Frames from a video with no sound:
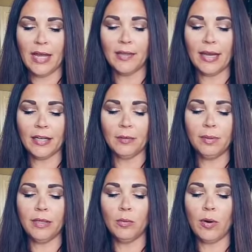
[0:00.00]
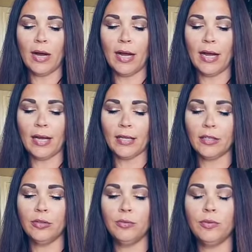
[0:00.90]
and that could be why
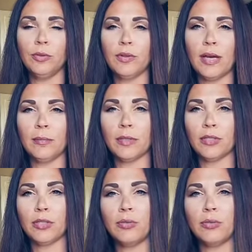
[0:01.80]
you view them in